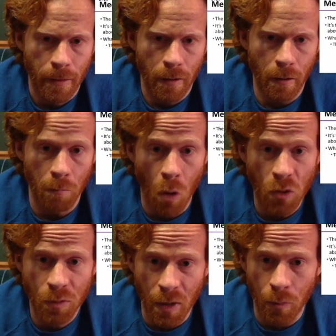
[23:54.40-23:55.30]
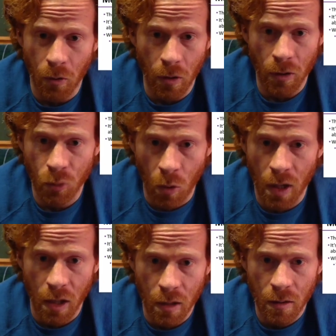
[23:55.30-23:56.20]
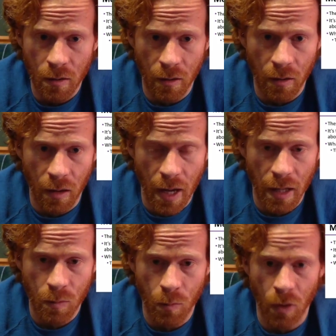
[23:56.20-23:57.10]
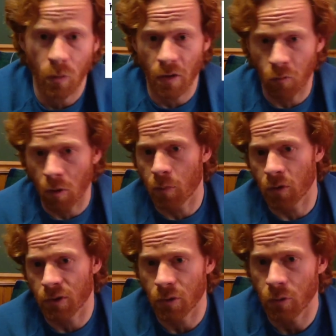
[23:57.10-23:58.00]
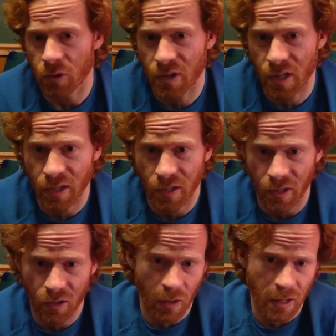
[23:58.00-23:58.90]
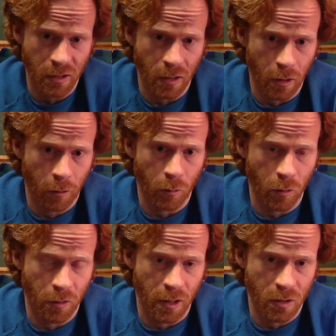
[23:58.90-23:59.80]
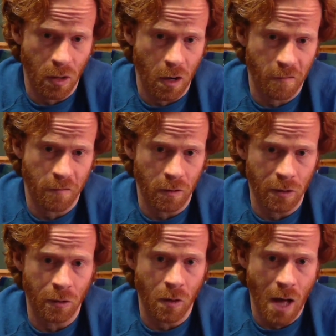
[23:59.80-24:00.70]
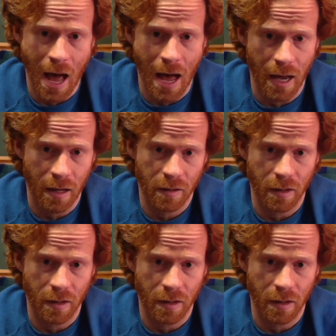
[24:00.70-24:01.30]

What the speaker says: most people are 20 in the class, but we have one person who's 60, so that's going to throw things off a little high. That's